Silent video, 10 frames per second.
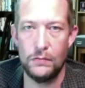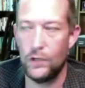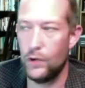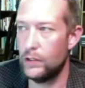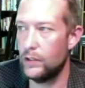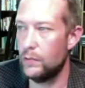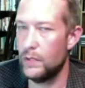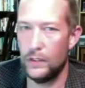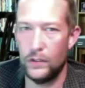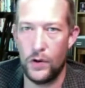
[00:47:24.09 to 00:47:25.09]
Going a little
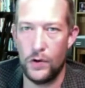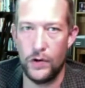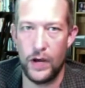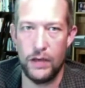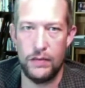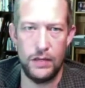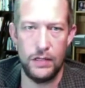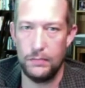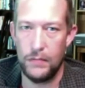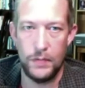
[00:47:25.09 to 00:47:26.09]
bit long, I
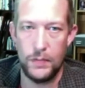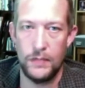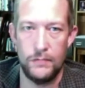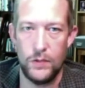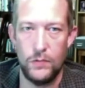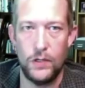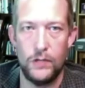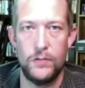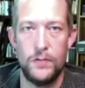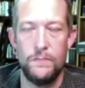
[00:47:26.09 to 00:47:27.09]
think, maybe, who
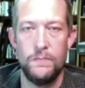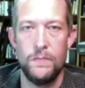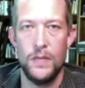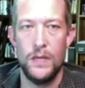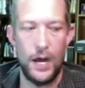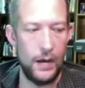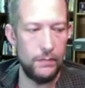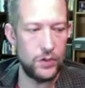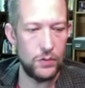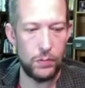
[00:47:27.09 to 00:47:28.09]
knows.
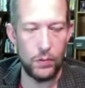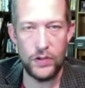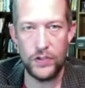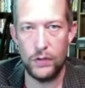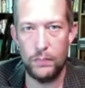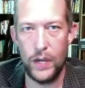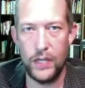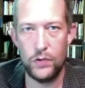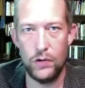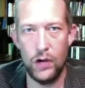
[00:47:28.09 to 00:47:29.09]
Support us on
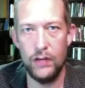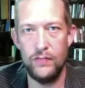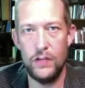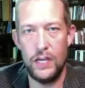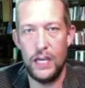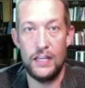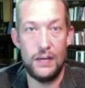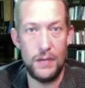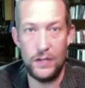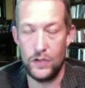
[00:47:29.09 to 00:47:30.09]
Patreon if you can.
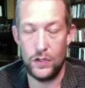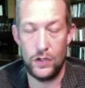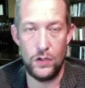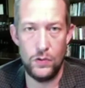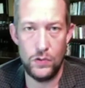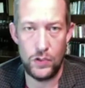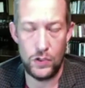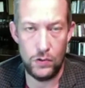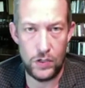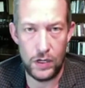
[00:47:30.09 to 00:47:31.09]
That makes a huge,
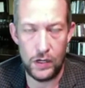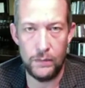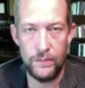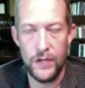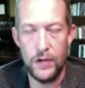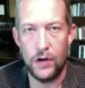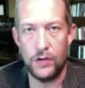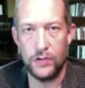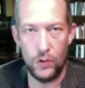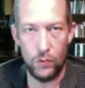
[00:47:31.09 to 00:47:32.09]
huge help.
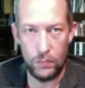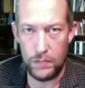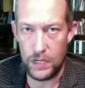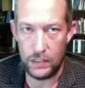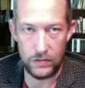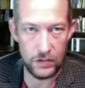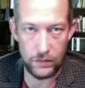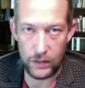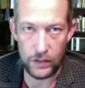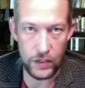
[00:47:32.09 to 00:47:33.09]
Also, we're being
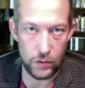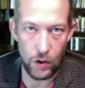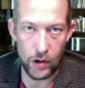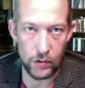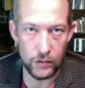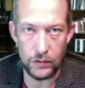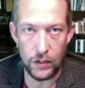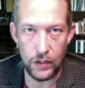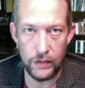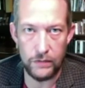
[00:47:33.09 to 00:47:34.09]
severely throttled
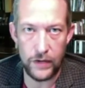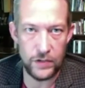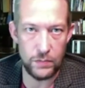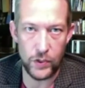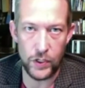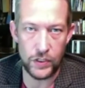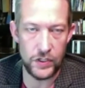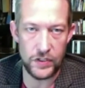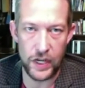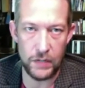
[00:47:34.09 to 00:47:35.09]
on Facebook,
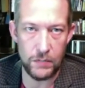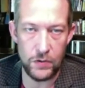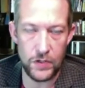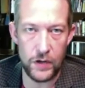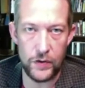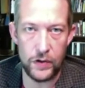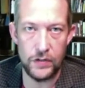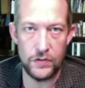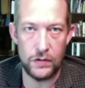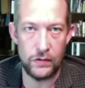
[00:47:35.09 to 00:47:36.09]
just like most other
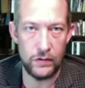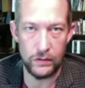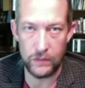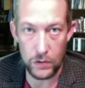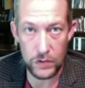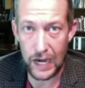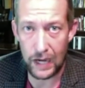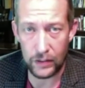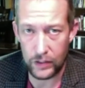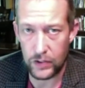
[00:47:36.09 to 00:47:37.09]
conservative news
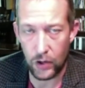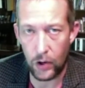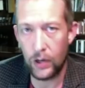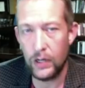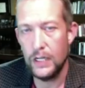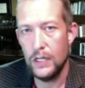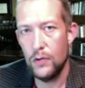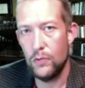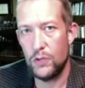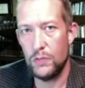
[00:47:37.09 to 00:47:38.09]
outlets are,
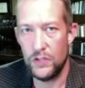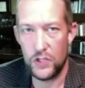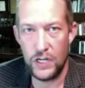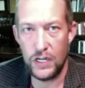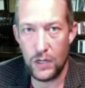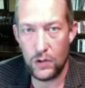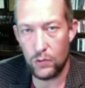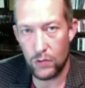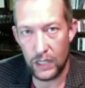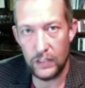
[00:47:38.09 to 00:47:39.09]
which means you need to go
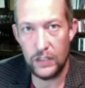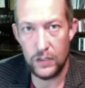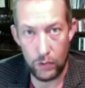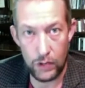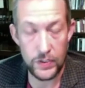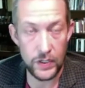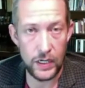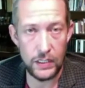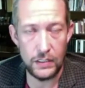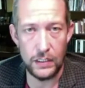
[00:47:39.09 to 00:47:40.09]
directly to the
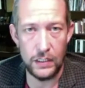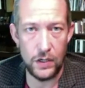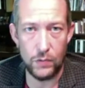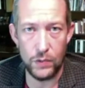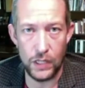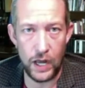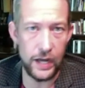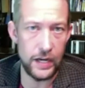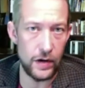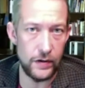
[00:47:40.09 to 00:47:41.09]
website. Don't
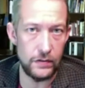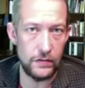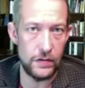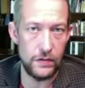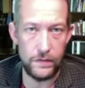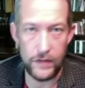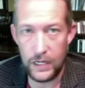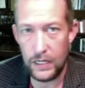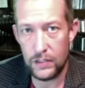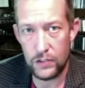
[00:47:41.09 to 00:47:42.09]
rely on the
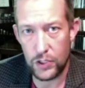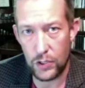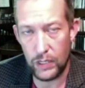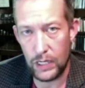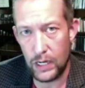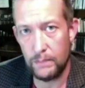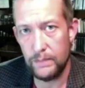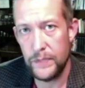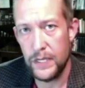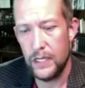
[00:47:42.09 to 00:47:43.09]
feed showing
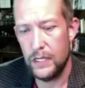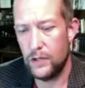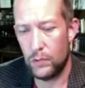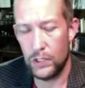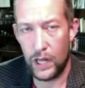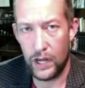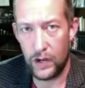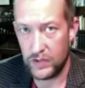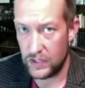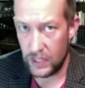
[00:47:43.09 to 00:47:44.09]
up. Don't rely
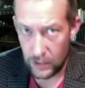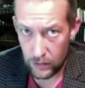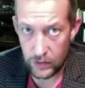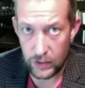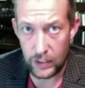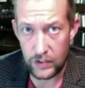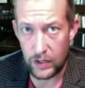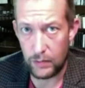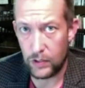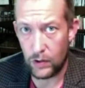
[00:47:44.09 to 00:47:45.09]
on seeing those things
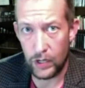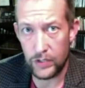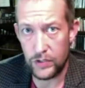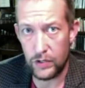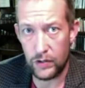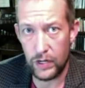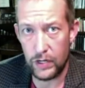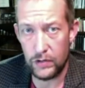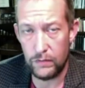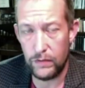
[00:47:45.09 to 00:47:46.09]
come across your
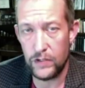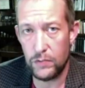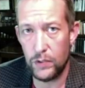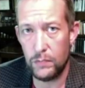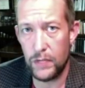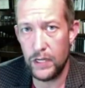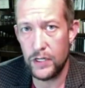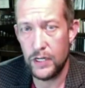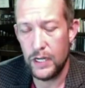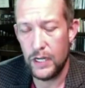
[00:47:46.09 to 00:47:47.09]
Facebook
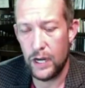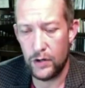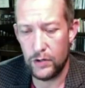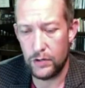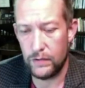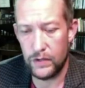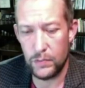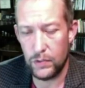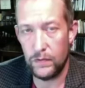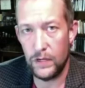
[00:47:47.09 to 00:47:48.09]
page or your
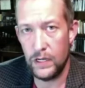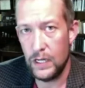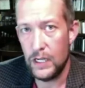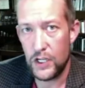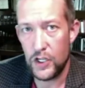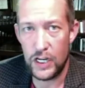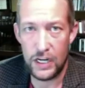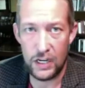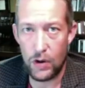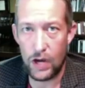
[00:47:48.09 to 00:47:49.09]
Facebook feed. You need
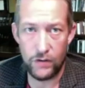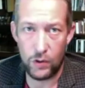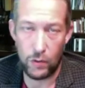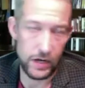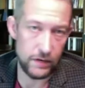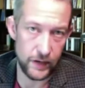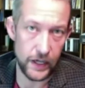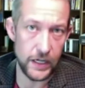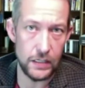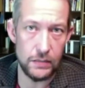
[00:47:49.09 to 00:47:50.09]
to go out of your way to
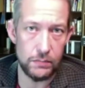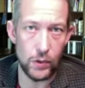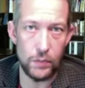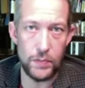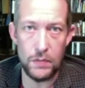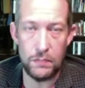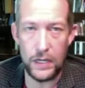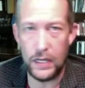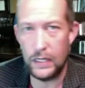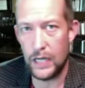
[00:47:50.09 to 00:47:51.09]
find it.
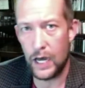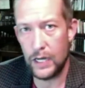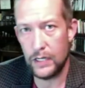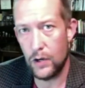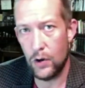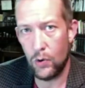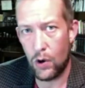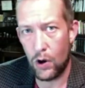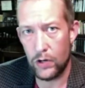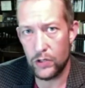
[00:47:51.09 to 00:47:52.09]

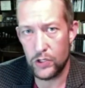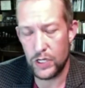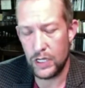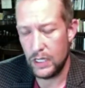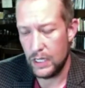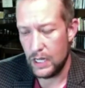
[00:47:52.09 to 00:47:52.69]
pulpitandpen.org.